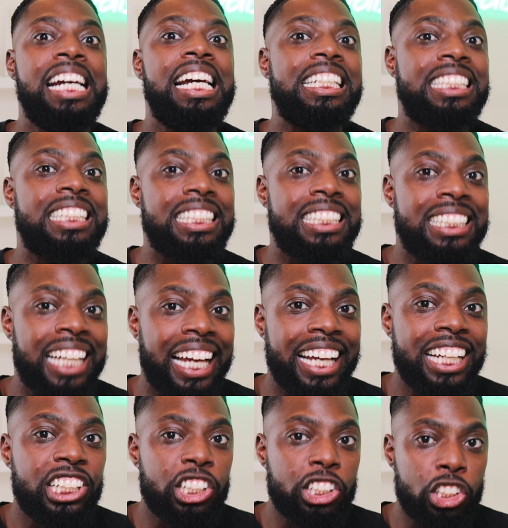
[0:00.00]
is to
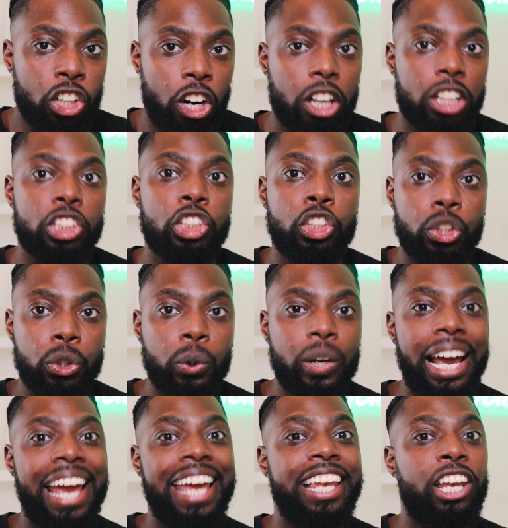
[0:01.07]
take your dog
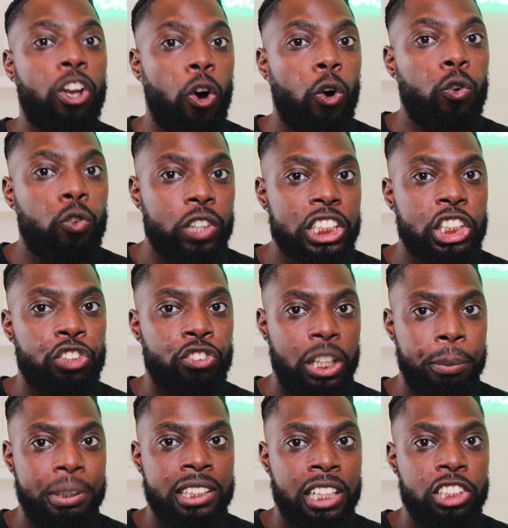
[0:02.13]
to a low-risk
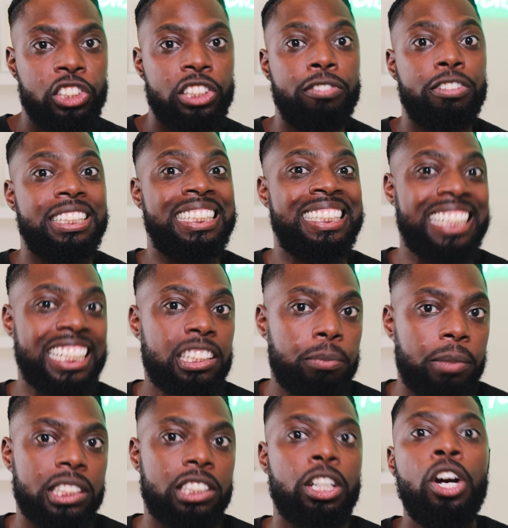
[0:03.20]
rabies country for six
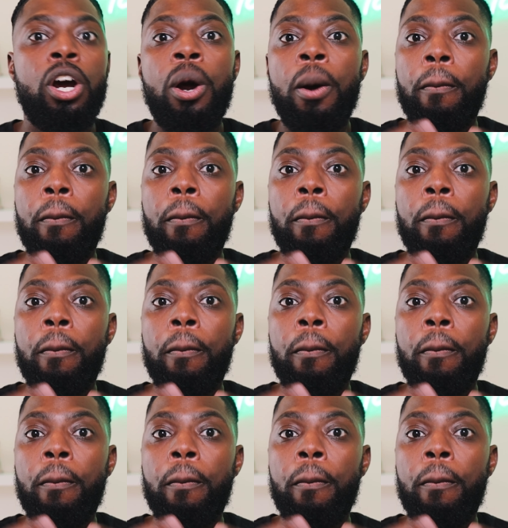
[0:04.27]
months